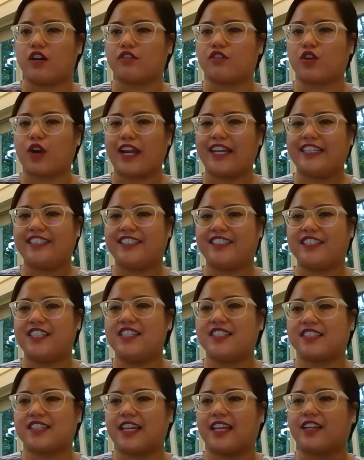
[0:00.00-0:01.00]

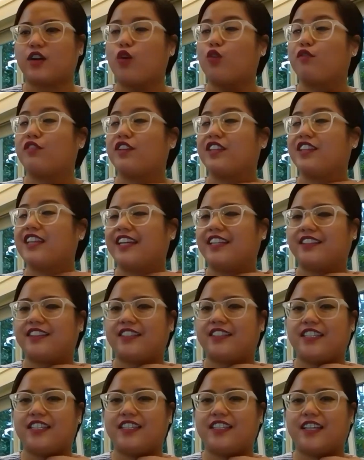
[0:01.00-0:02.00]
crises like
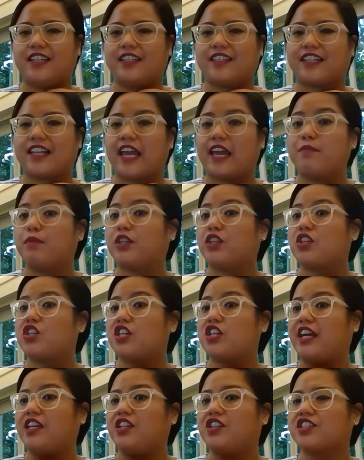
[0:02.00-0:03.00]
COVID-19 and climate
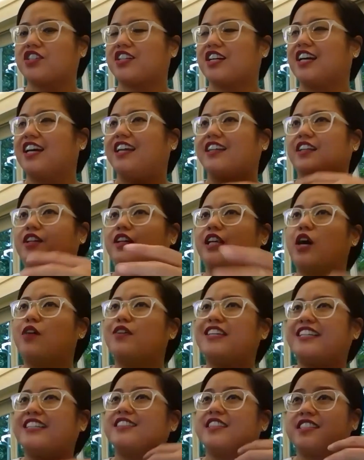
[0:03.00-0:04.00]
change that are now
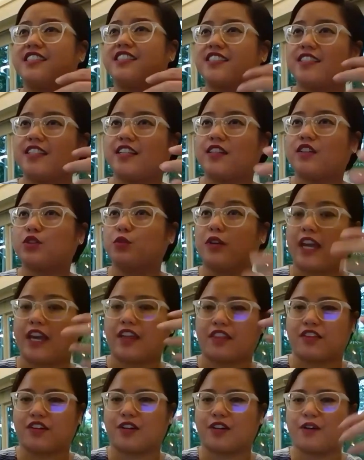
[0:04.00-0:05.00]
existing
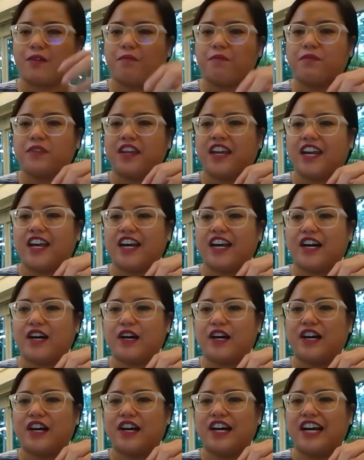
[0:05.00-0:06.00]
together,
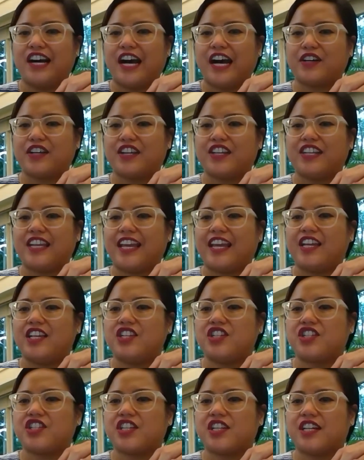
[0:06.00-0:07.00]
how can
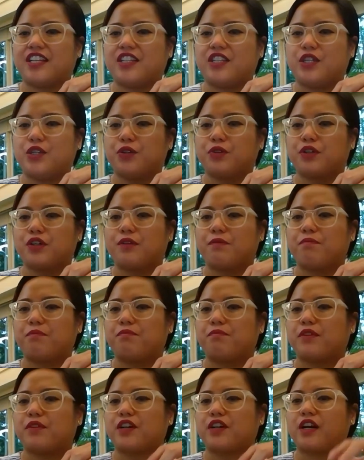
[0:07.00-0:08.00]
Asia and Europe
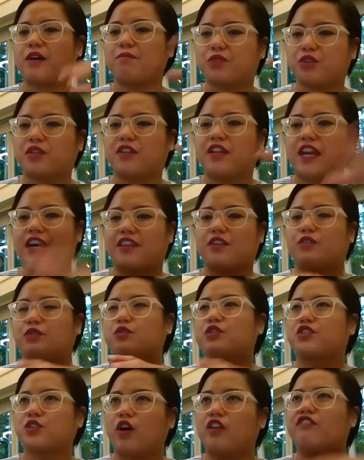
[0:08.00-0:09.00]
come together to
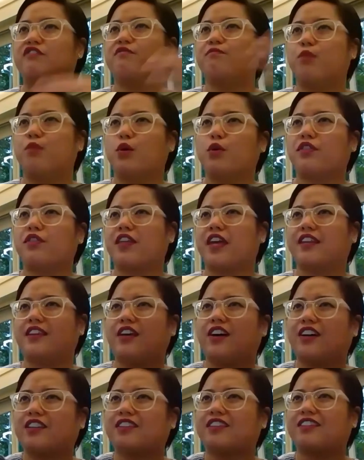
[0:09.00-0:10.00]
solve both and
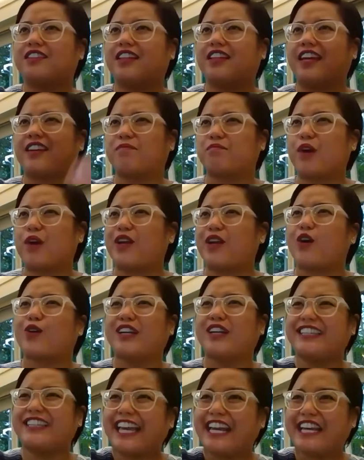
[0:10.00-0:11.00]
not like
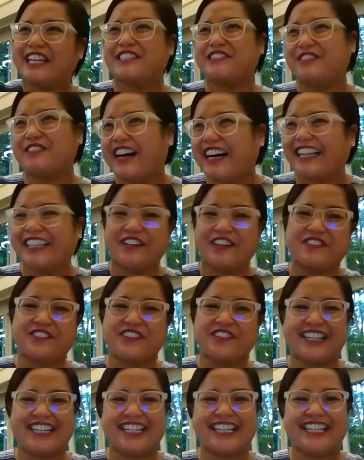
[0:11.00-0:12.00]
prioritize one
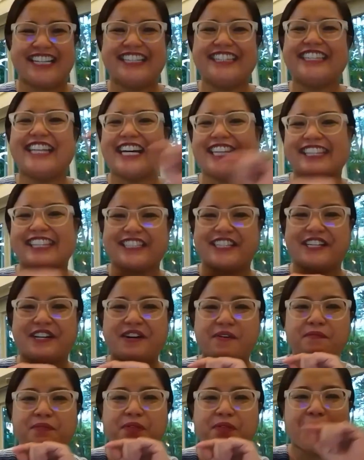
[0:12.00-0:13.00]
over another,
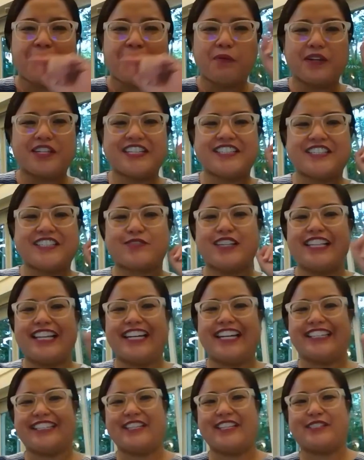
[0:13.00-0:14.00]
which is
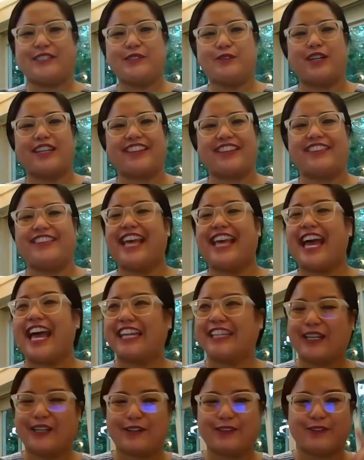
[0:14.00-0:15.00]
related to what
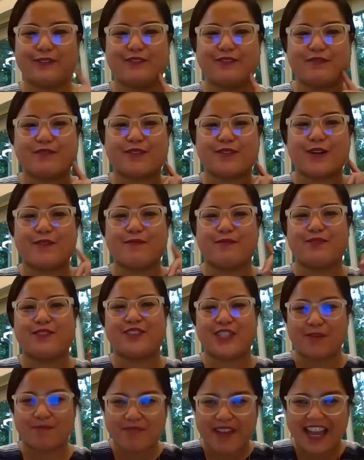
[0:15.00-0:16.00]
Dana from
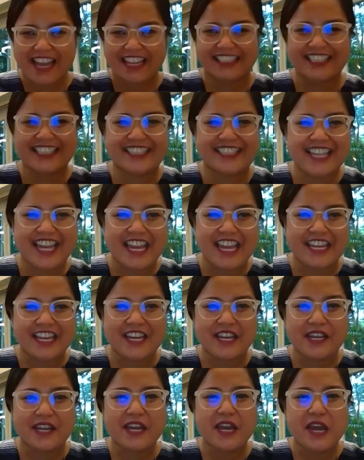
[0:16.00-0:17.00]
Japan is
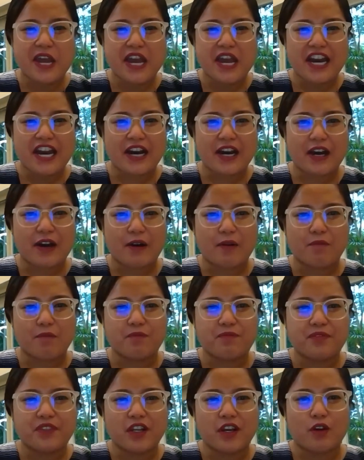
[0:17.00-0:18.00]
saying.
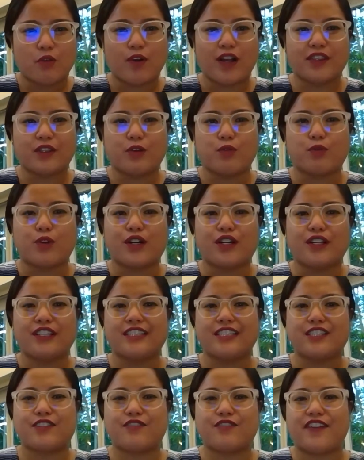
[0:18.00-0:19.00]
While the world
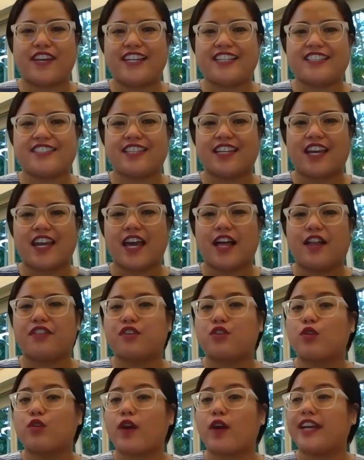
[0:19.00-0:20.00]
is facing health
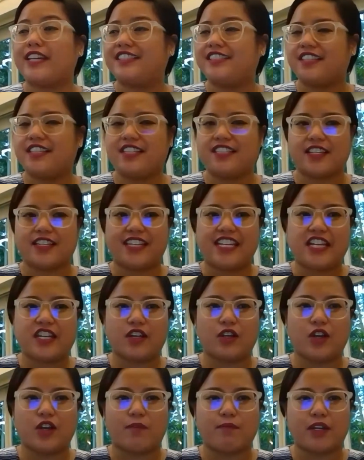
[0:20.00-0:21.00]
crises and
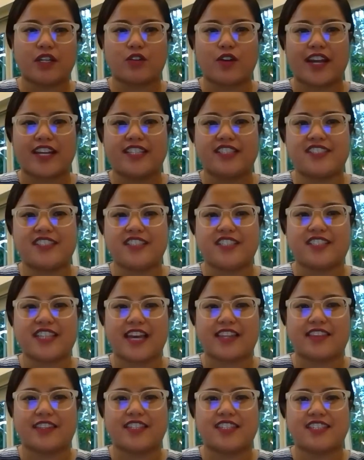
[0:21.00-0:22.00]
economic crises
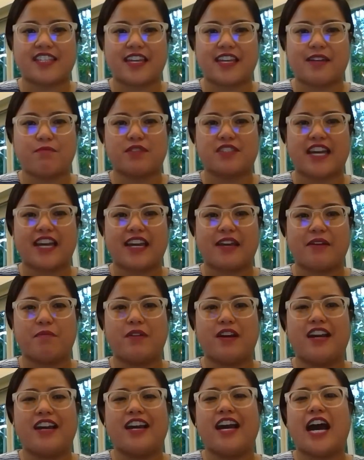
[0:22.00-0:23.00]
at the same time,
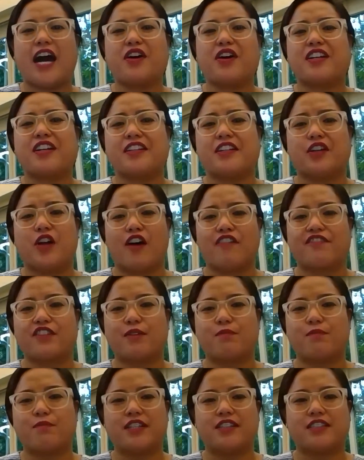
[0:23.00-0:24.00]
how can
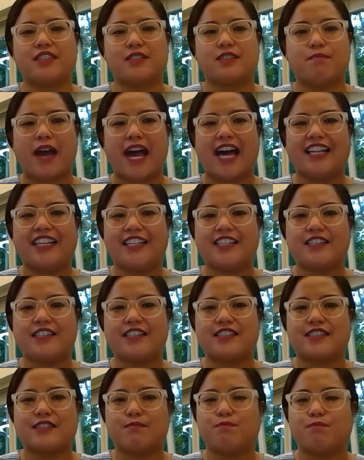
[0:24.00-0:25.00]
governments balance
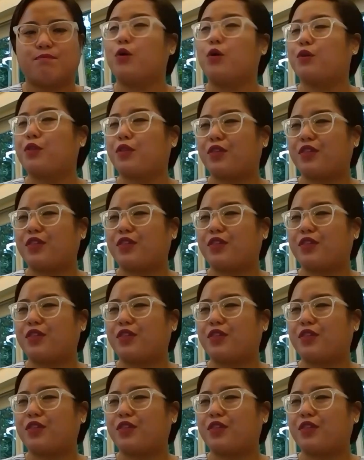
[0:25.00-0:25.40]
both